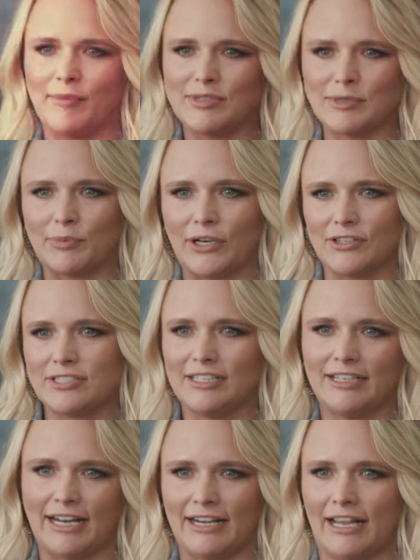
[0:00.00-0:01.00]
am as a
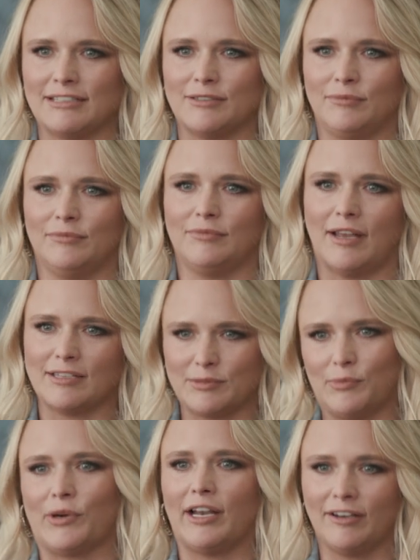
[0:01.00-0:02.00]
person and as a as
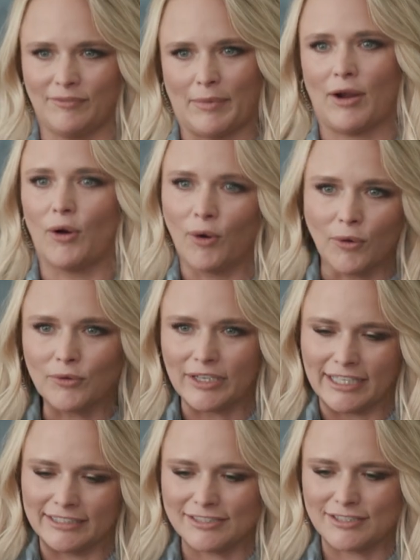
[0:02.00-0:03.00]
a brand of my own,
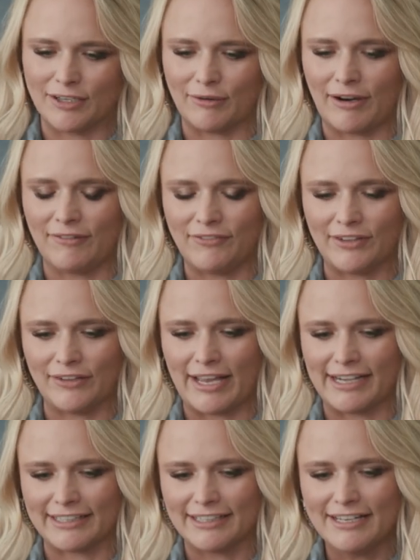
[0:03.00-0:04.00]
and so I feel
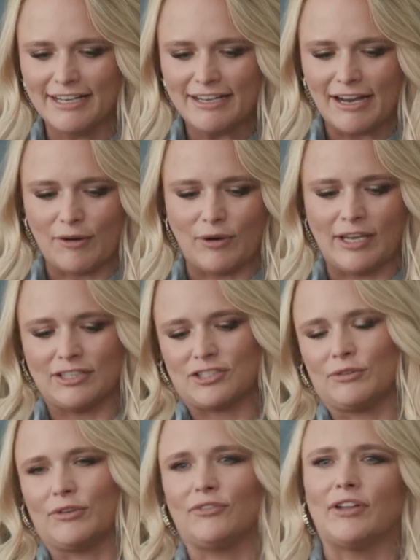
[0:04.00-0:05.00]
like it
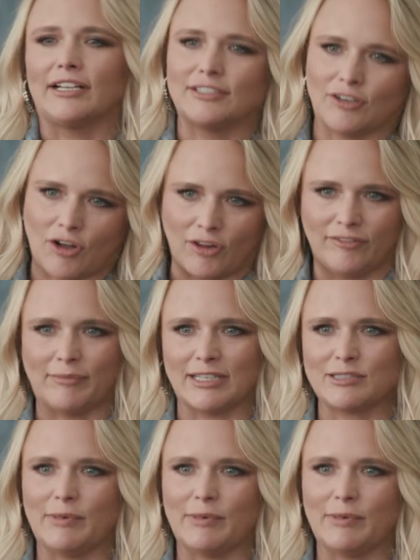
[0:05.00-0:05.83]
should reflect in all of my